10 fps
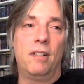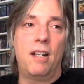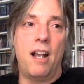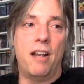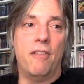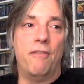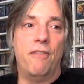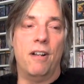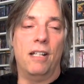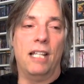kind of
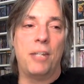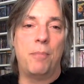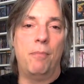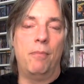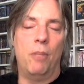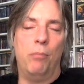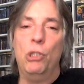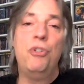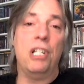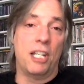uh, less
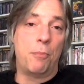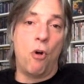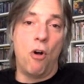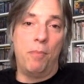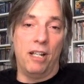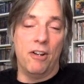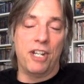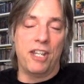bluesy Les Paul players.